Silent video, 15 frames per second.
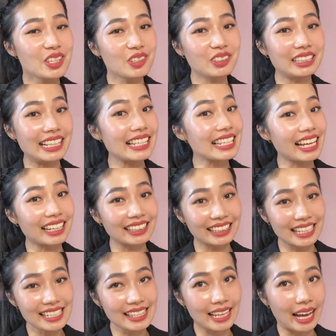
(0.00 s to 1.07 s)
So these are the
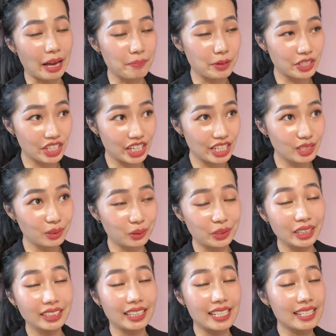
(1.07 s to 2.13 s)
things that I purchased
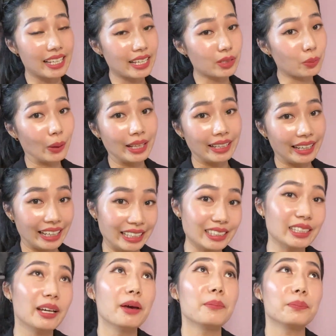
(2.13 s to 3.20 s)
during the 618
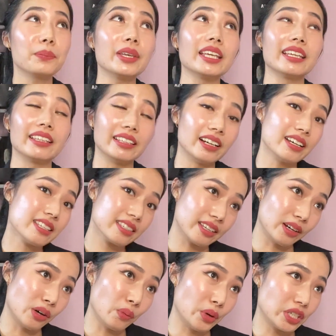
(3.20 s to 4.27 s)
mid-year
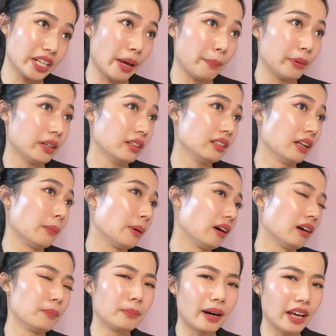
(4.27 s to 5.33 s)
sale, which happened about
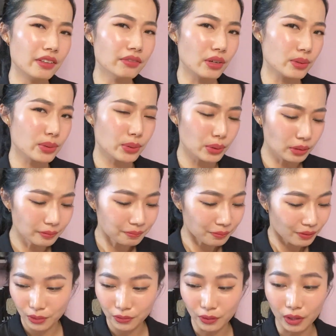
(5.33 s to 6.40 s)
a month or so.
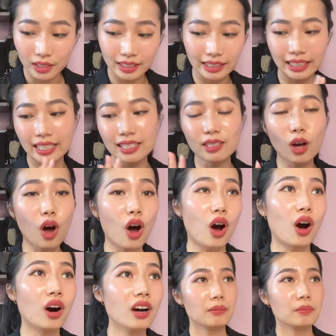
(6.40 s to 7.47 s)
For this
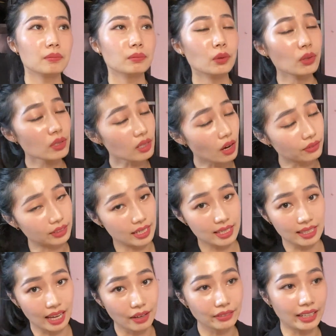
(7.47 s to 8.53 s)
haul, most of the
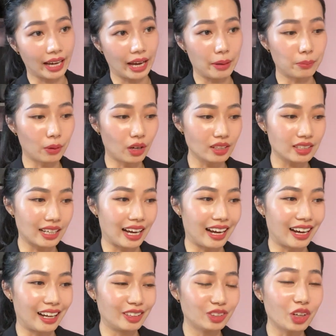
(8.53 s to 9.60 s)
stuff that I bought
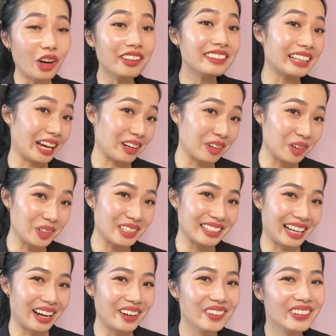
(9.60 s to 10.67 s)
are non-deco
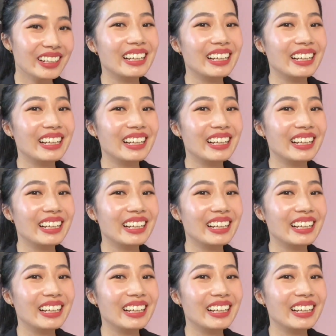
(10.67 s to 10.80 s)
stuff.